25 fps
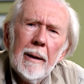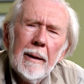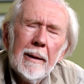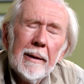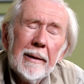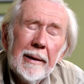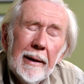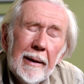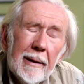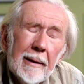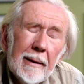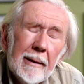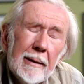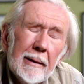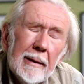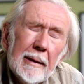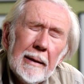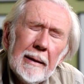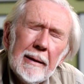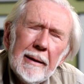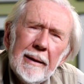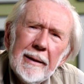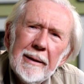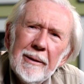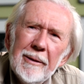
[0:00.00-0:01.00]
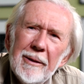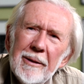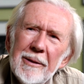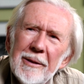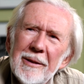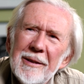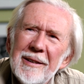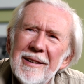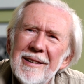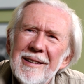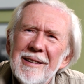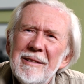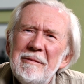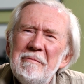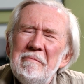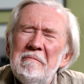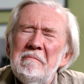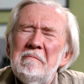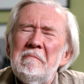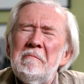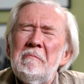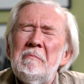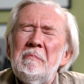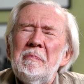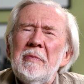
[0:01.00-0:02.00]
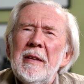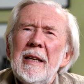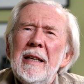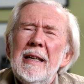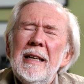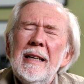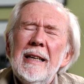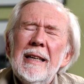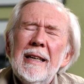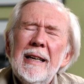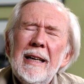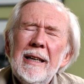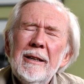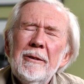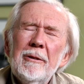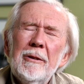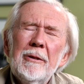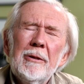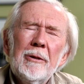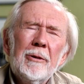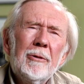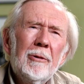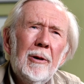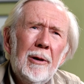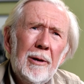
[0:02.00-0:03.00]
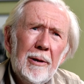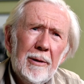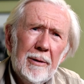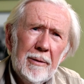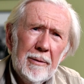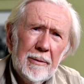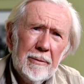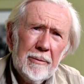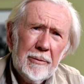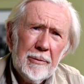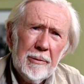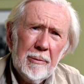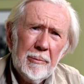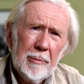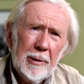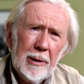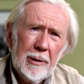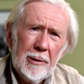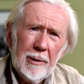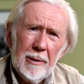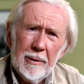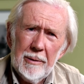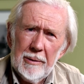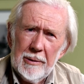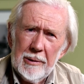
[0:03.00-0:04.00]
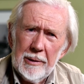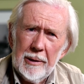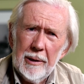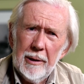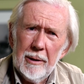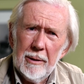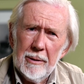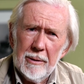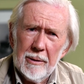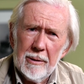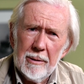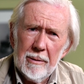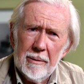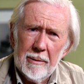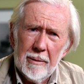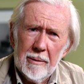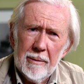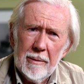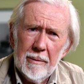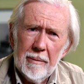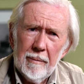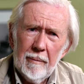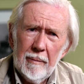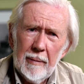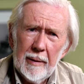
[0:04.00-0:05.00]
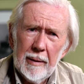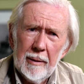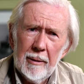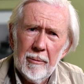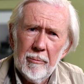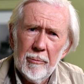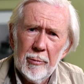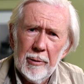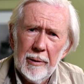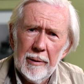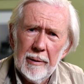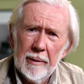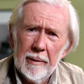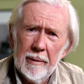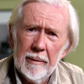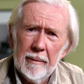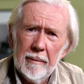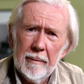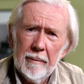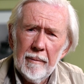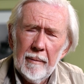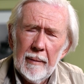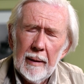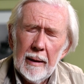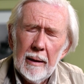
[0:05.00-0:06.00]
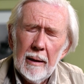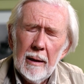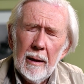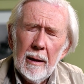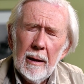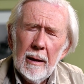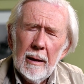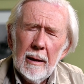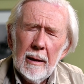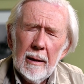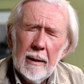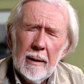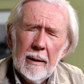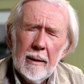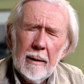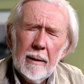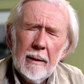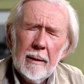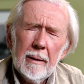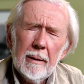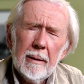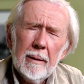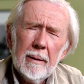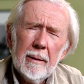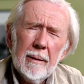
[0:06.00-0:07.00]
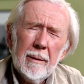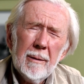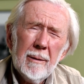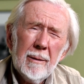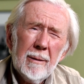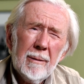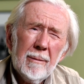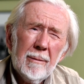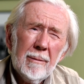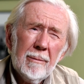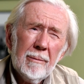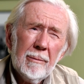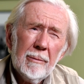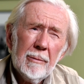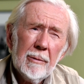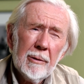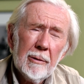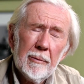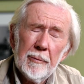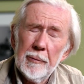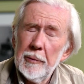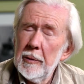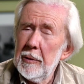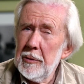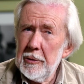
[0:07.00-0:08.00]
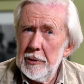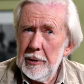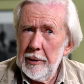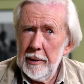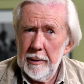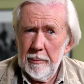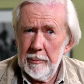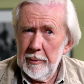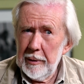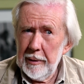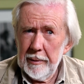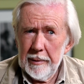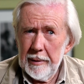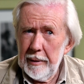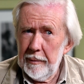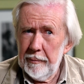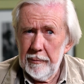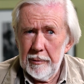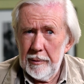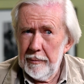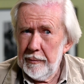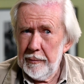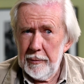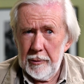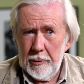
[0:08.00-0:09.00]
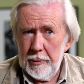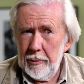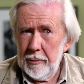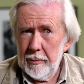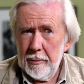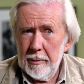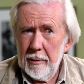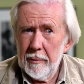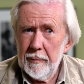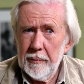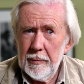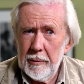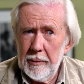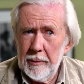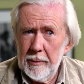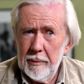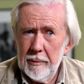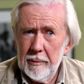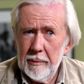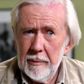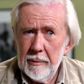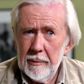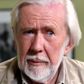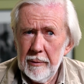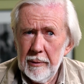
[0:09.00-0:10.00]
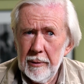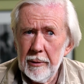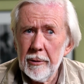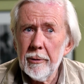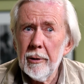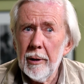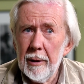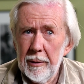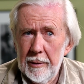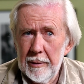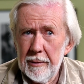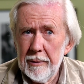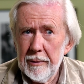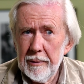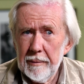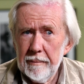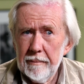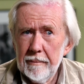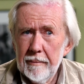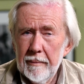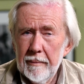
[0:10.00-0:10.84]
Again, I got a grant from the Arts Council in Britain, the first time they'd given a photographer a grant.